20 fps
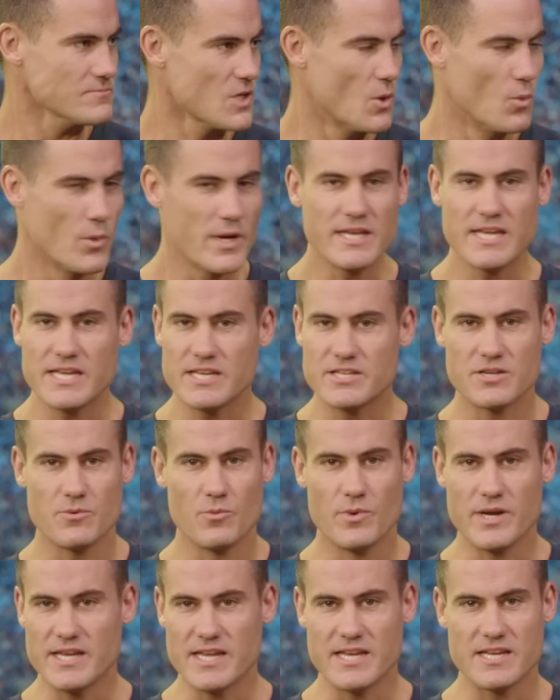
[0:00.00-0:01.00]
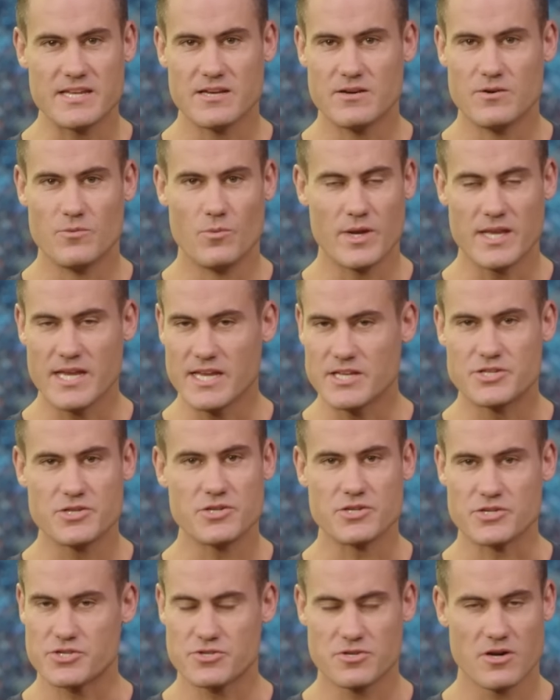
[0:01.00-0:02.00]
we need you
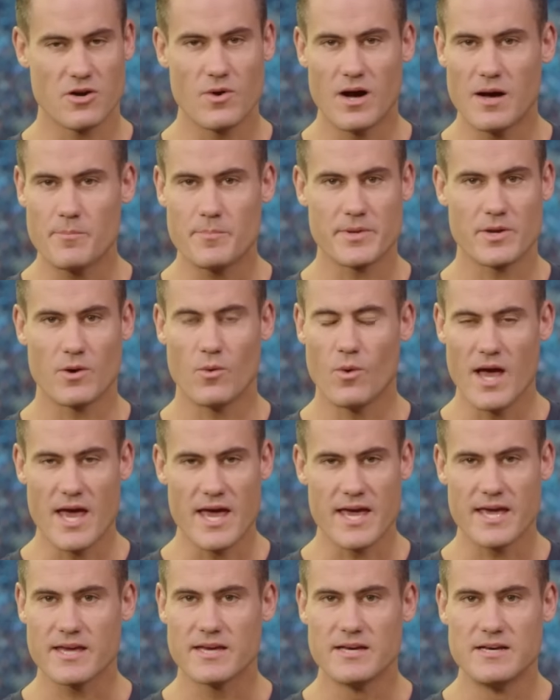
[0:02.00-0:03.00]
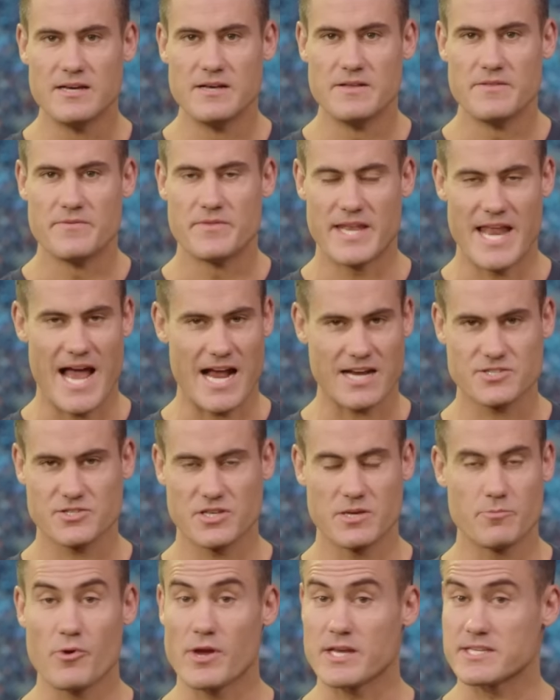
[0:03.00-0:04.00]
to show up in a way that
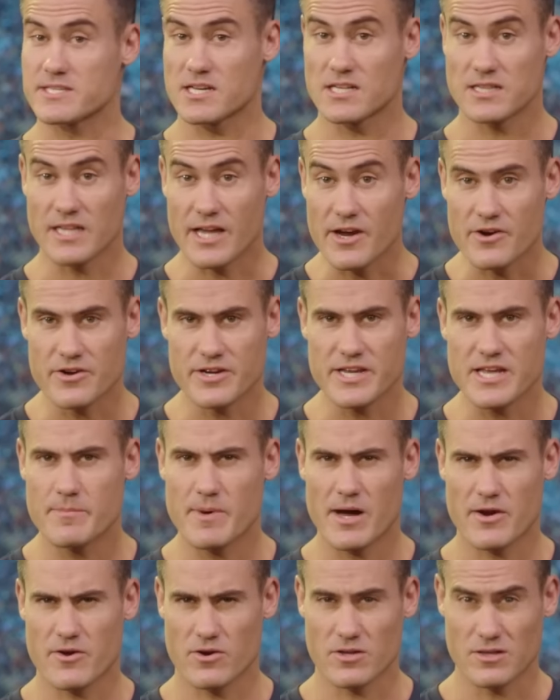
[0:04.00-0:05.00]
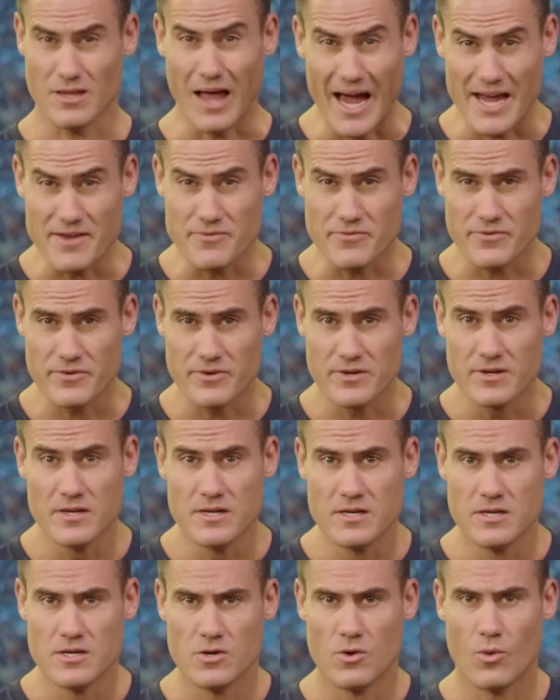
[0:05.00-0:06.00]
actually brings clarity about our life.
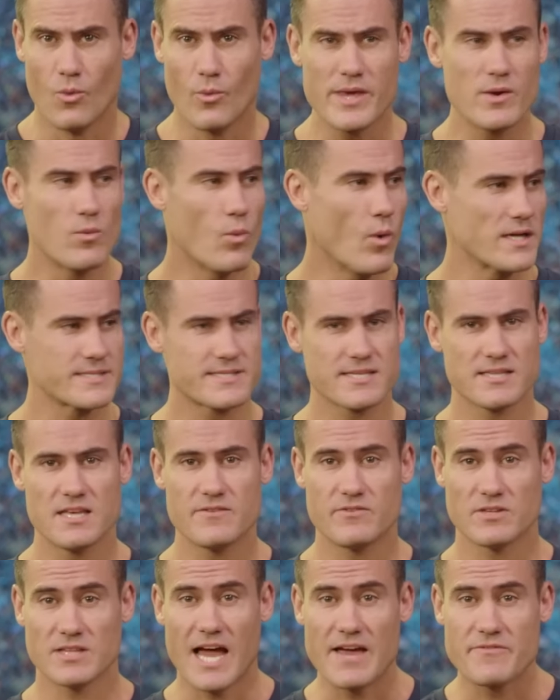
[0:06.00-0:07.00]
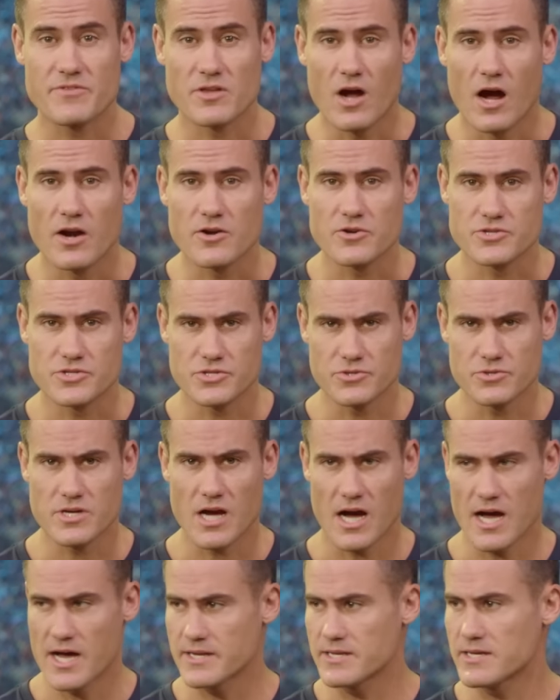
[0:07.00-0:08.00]
We want to live a life that honors you,
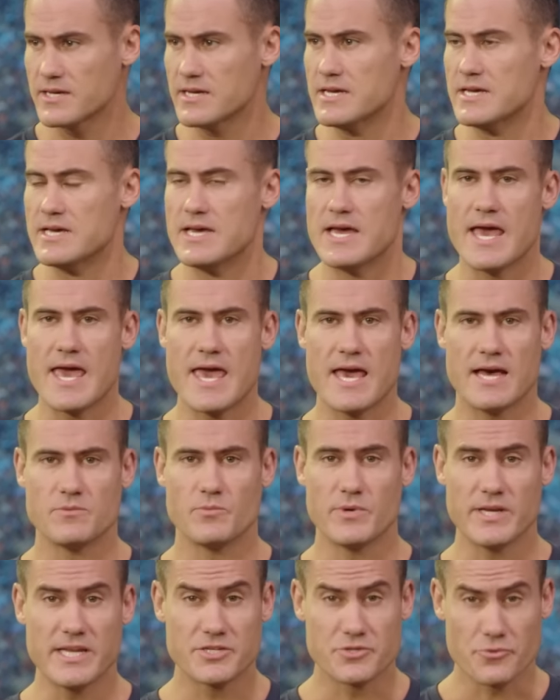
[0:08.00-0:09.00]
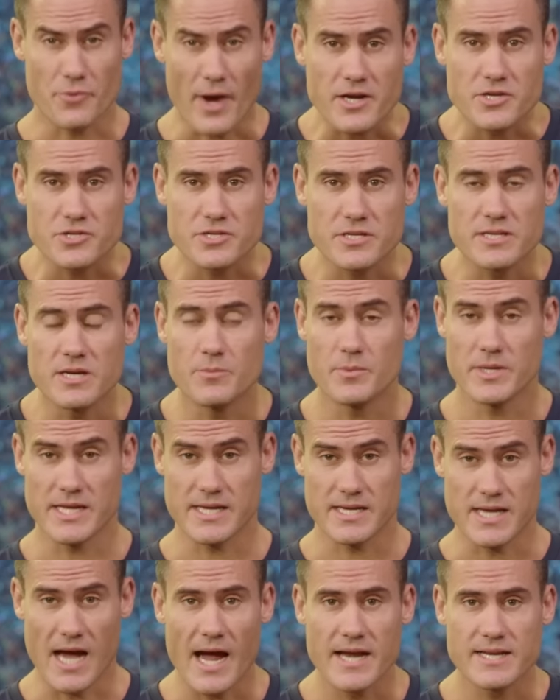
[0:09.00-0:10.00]
God, and we need direction and we
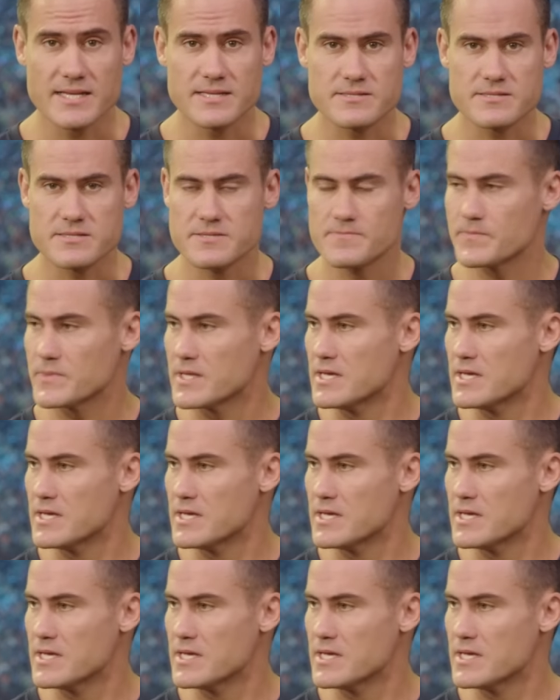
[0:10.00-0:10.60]
need guidance.